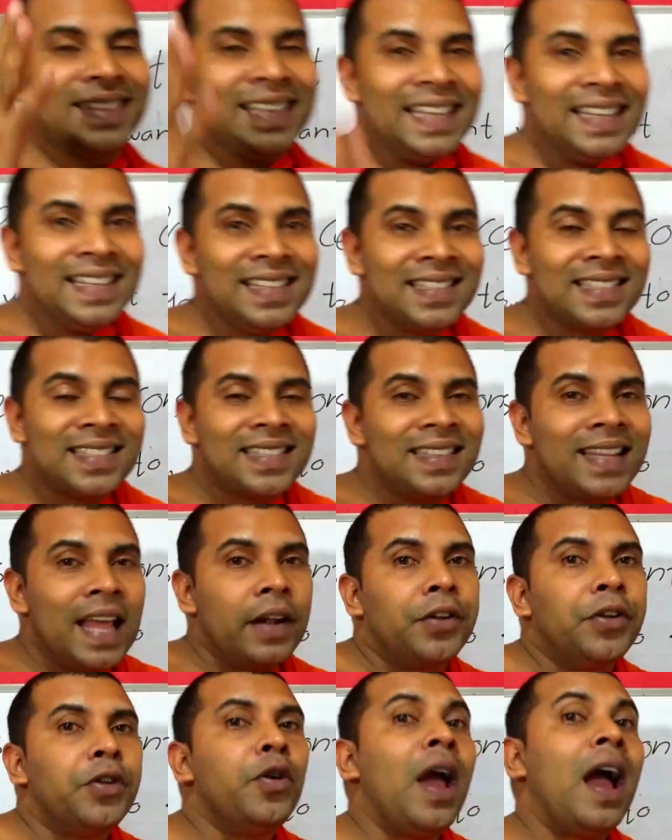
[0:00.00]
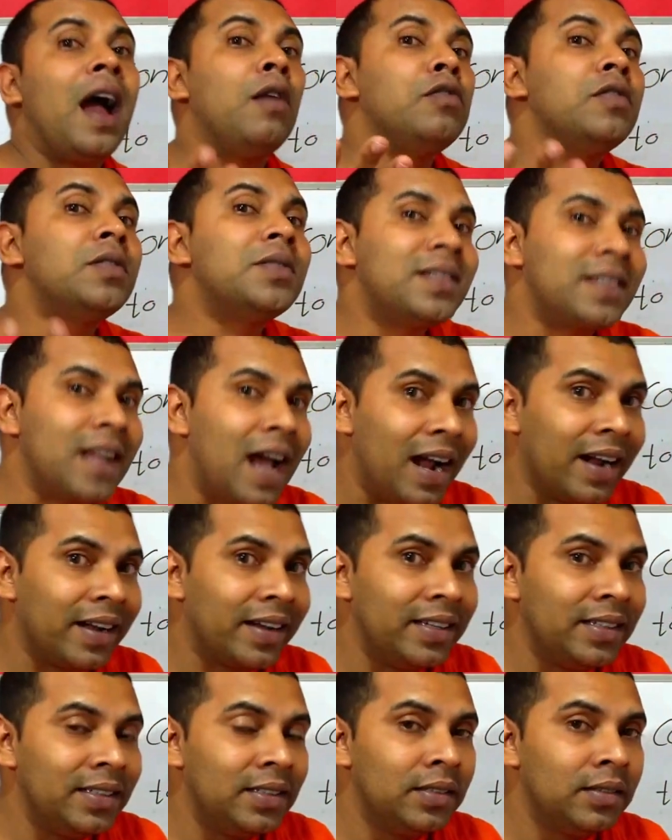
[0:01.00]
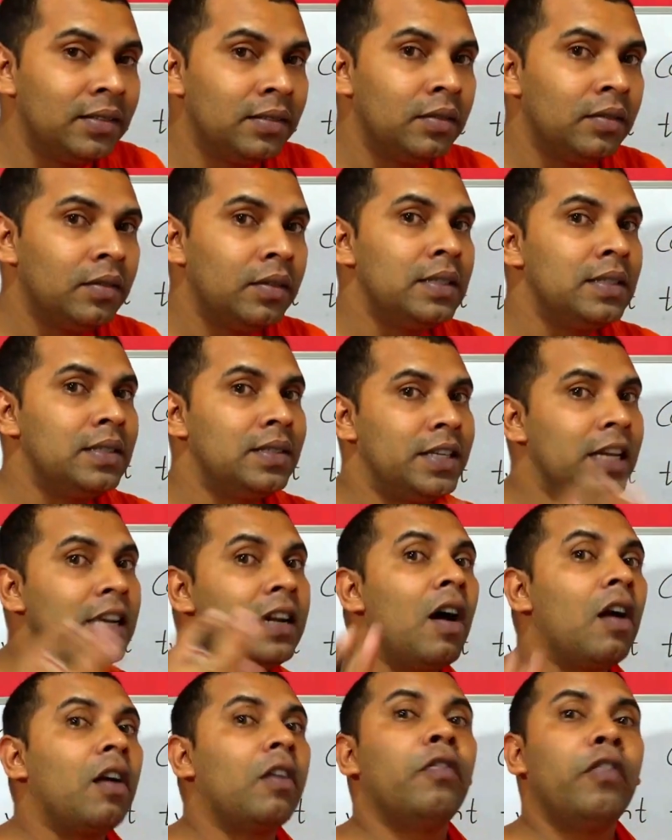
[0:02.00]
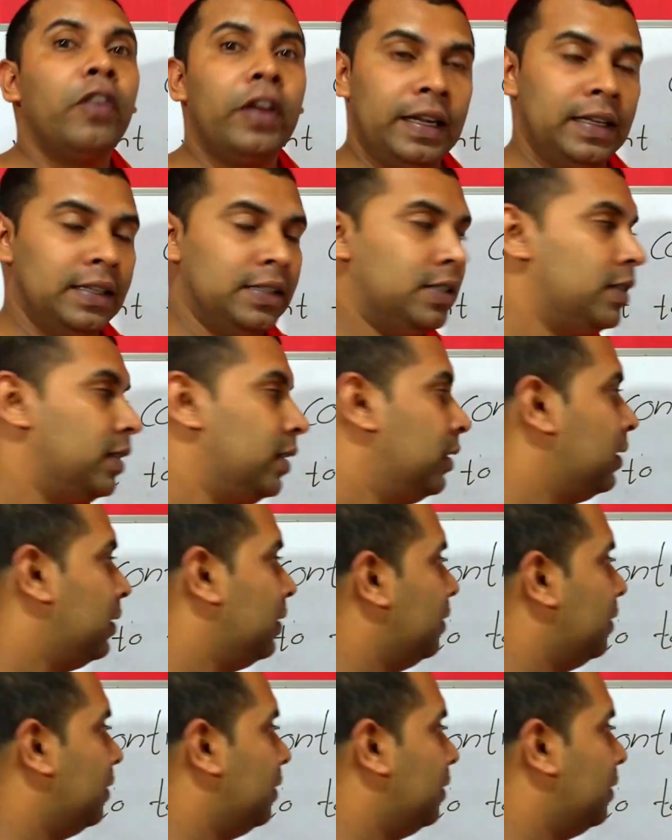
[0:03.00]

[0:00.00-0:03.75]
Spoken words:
things that you have started still not finished,